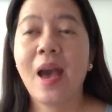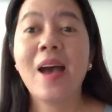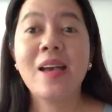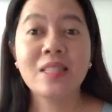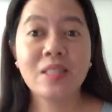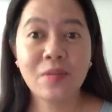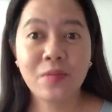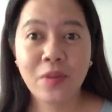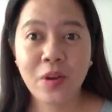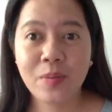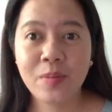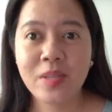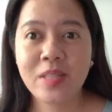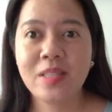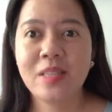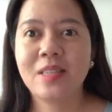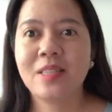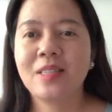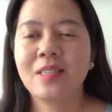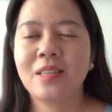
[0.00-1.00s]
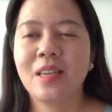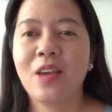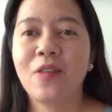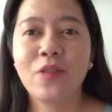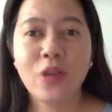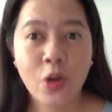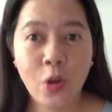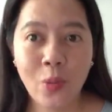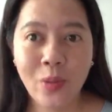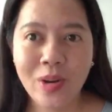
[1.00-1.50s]
as a pharmacist,
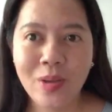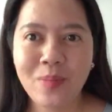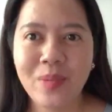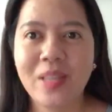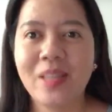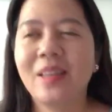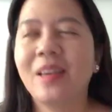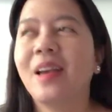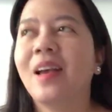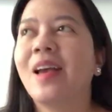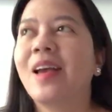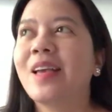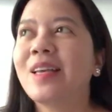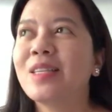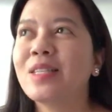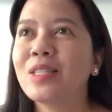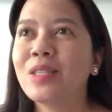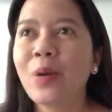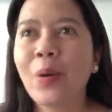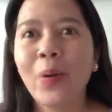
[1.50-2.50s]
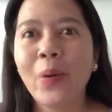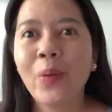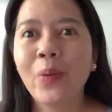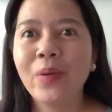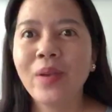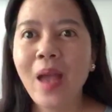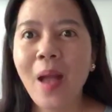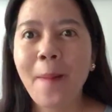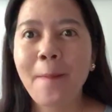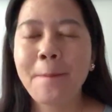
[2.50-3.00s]
if you know what I mean.
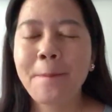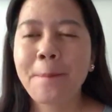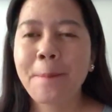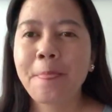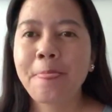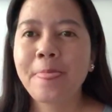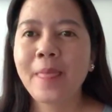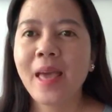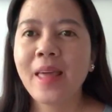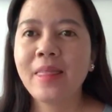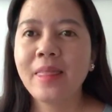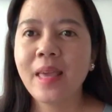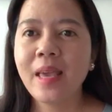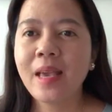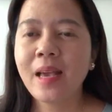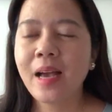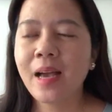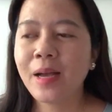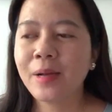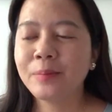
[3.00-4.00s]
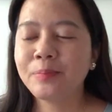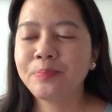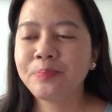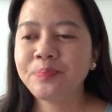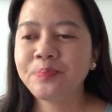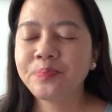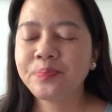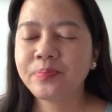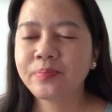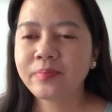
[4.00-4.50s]
So yeah, I think
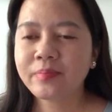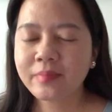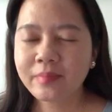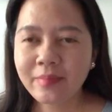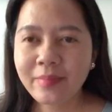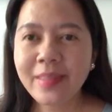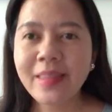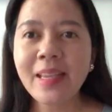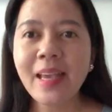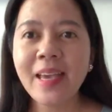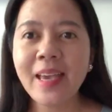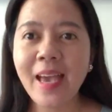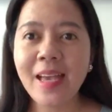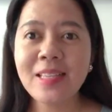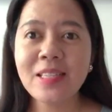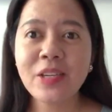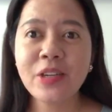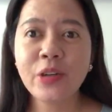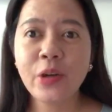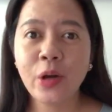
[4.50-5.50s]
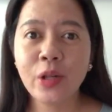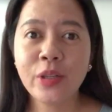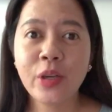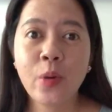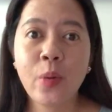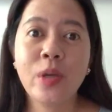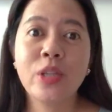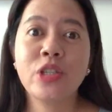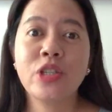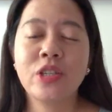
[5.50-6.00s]
I answered all
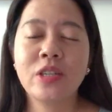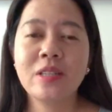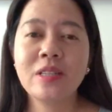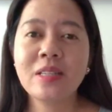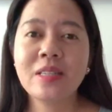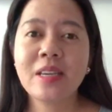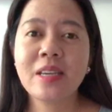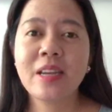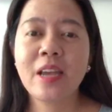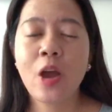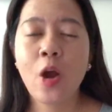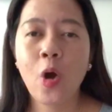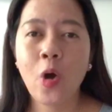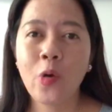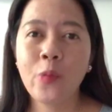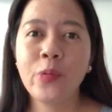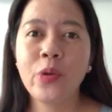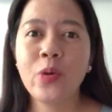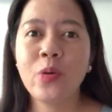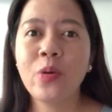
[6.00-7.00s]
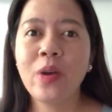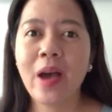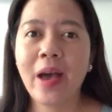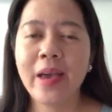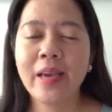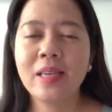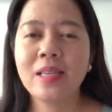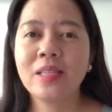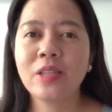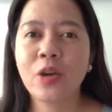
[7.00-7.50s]
the questions, and I hope you
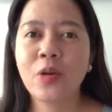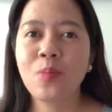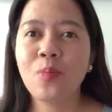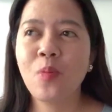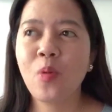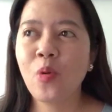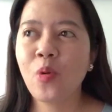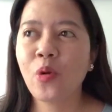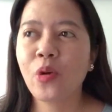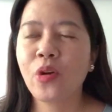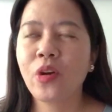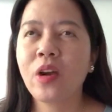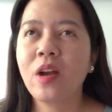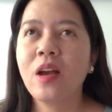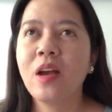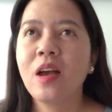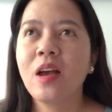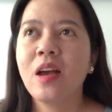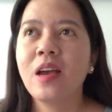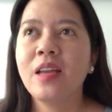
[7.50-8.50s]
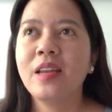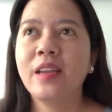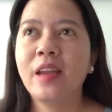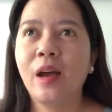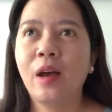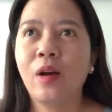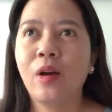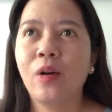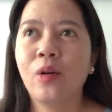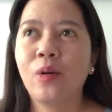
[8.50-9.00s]
guys are more
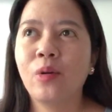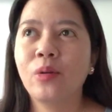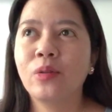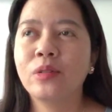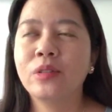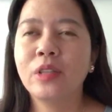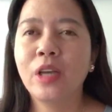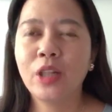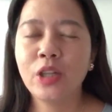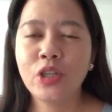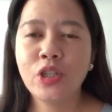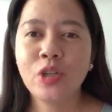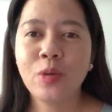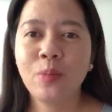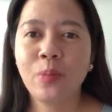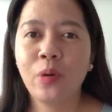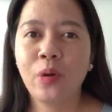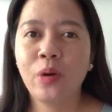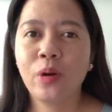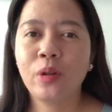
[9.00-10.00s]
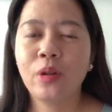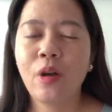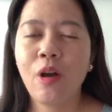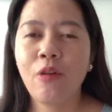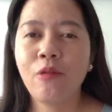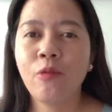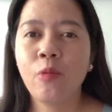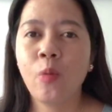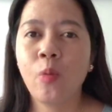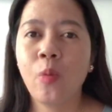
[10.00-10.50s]
now knowledgeable
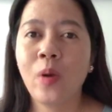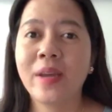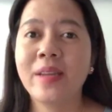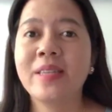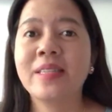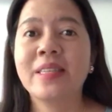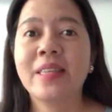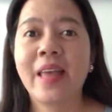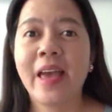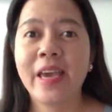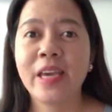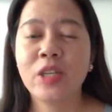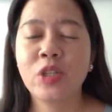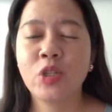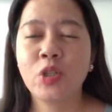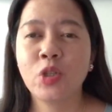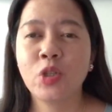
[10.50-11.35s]
of what it's like